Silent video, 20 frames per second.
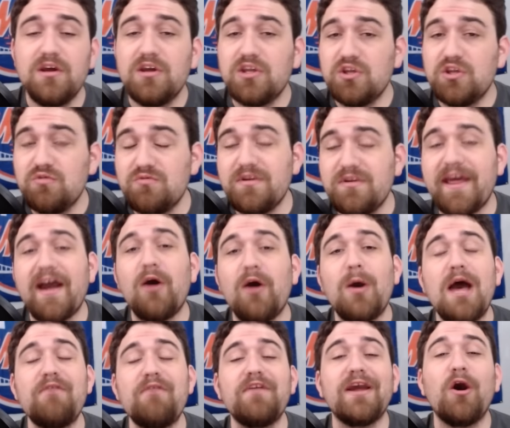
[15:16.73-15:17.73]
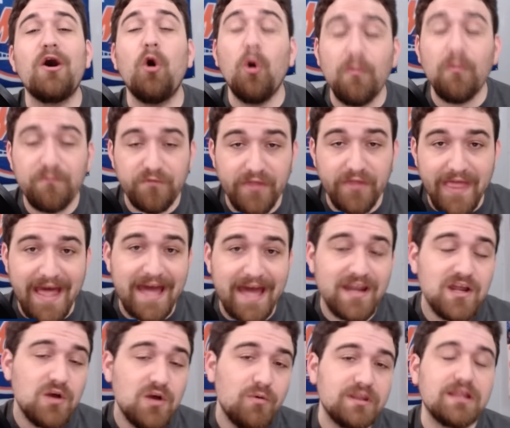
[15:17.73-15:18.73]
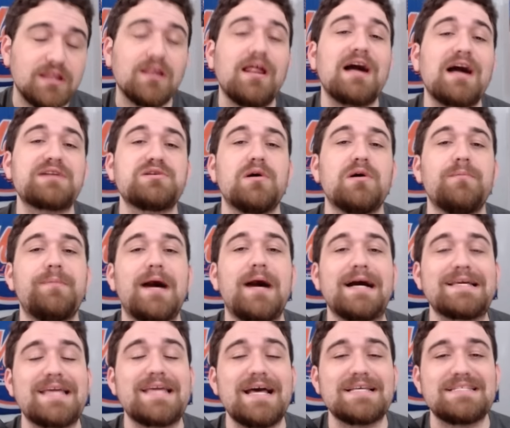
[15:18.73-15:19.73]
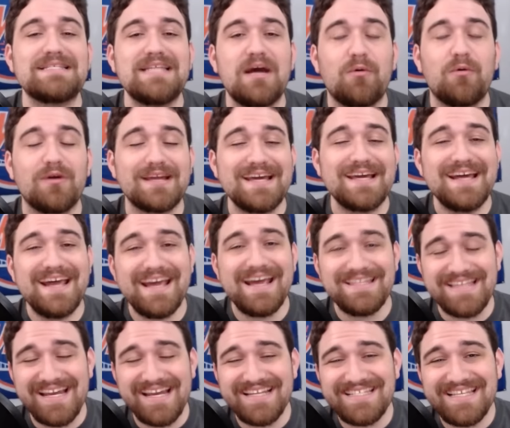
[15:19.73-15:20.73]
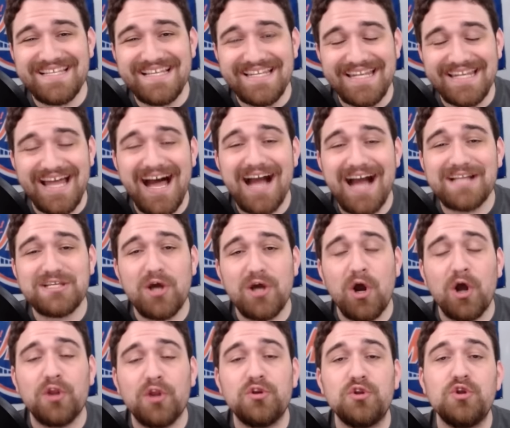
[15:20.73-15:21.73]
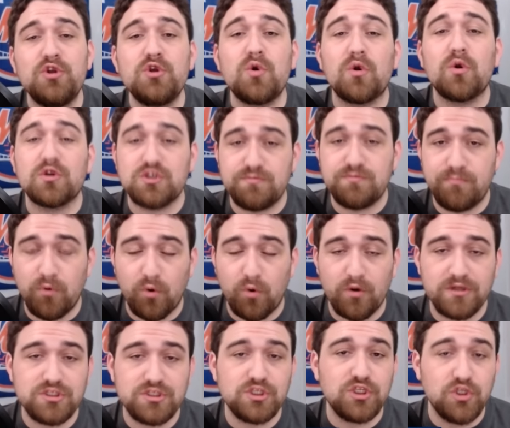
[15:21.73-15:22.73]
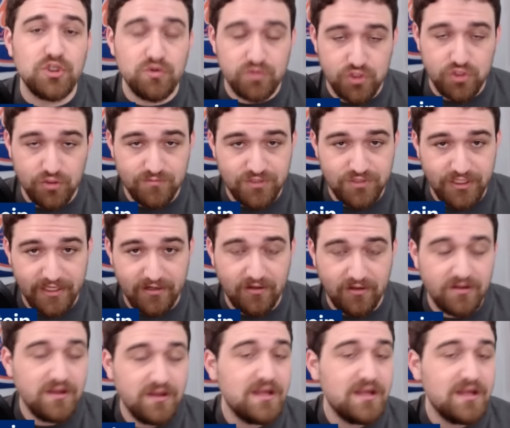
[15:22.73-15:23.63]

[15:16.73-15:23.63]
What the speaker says: you now have a home for that with the Locked On Podcast Network, and that is the Locked On New York Sports YouTube channel.